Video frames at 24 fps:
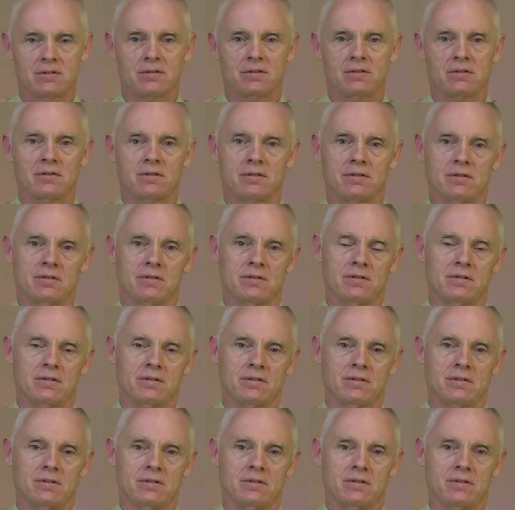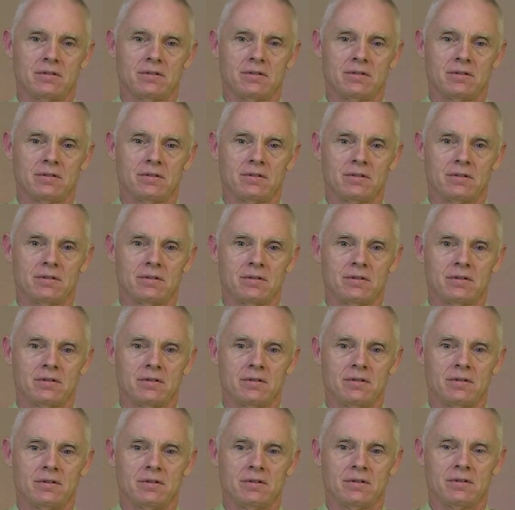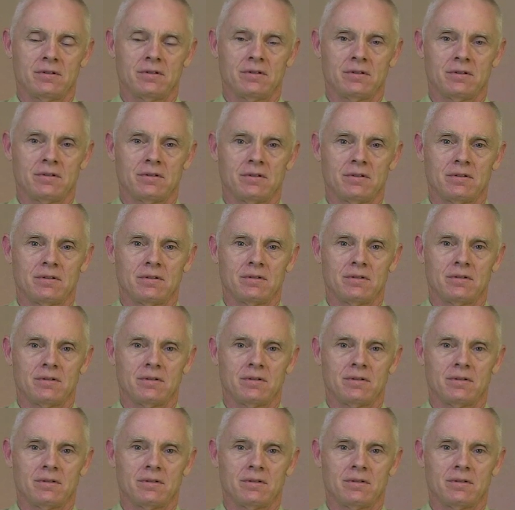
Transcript: Nobody speaks.